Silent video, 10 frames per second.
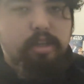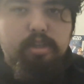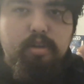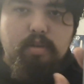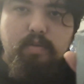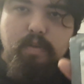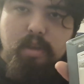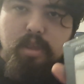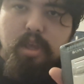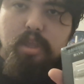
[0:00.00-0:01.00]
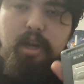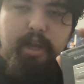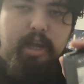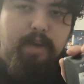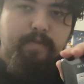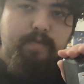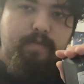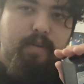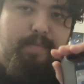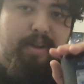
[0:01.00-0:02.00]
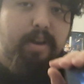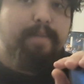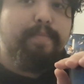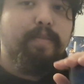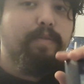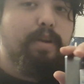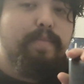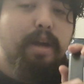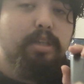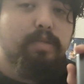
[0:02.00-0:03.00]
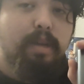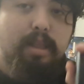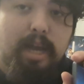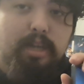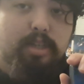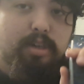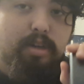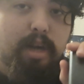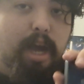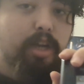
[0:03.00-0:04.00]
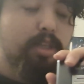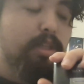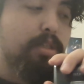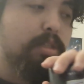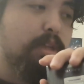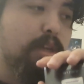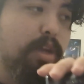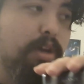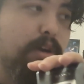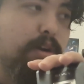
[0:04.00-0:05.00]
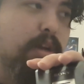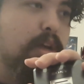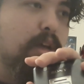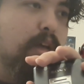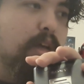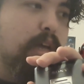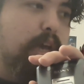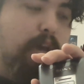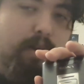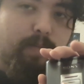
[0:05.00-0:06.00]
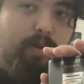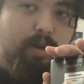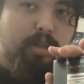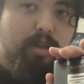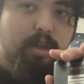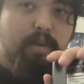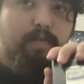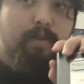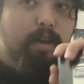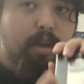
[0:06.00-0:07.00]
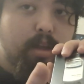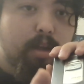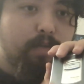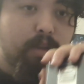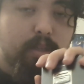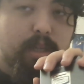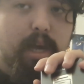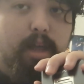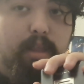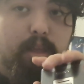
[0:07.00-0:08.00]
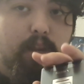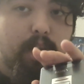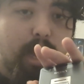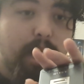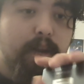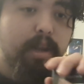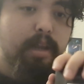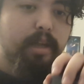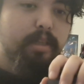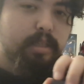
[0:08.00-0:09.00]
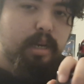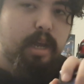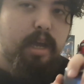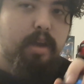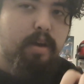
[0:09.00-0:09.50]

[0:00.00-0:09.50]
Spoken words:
just a thing that I kept from my grandpa when he passed away last year. Actually, this is the year anniversary of his death. He died today